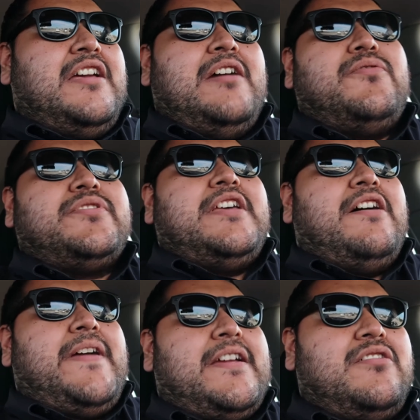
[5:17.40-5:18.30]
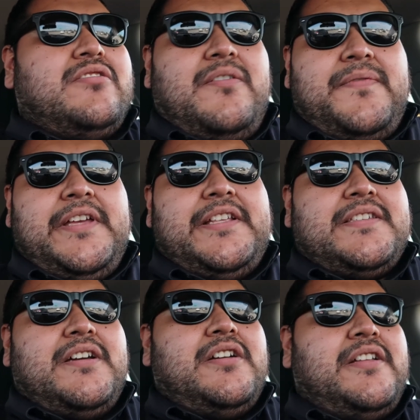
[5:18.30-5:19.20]
we'll see how that goes. Hopefully
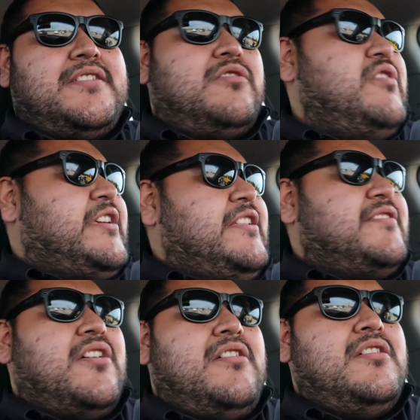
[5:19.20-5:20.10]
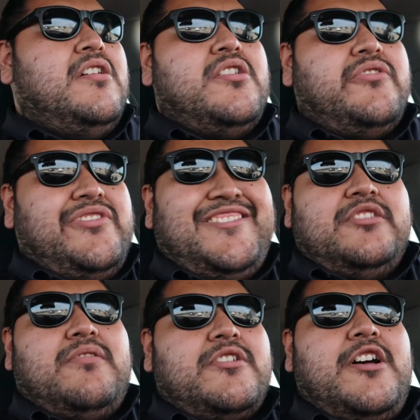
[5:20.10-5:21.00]
it's a quick install.
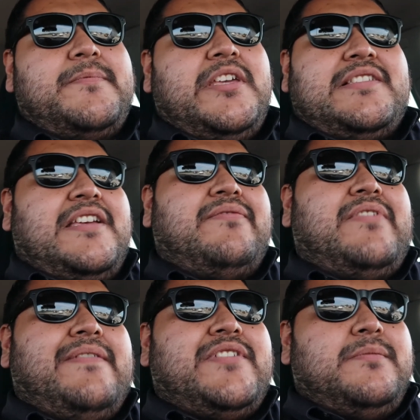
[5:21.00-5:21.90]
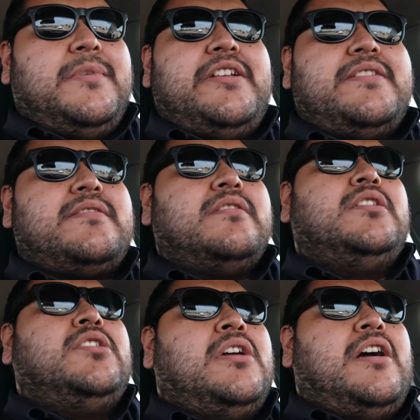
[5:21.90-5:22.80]
Usually doorknob takes like 5-10 minutes.
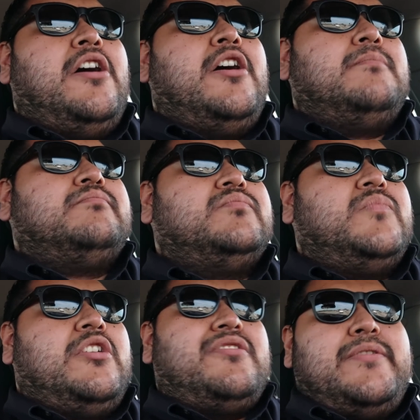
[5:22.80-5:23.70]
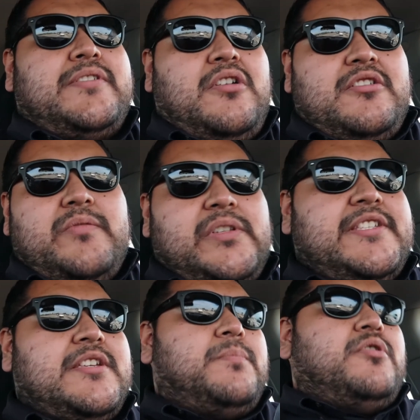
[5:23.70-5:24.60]
You know, to install. It's
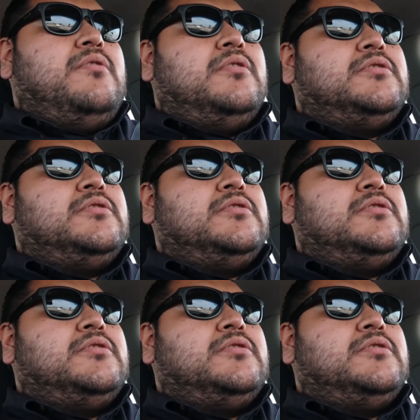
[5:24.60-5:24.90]
really simple.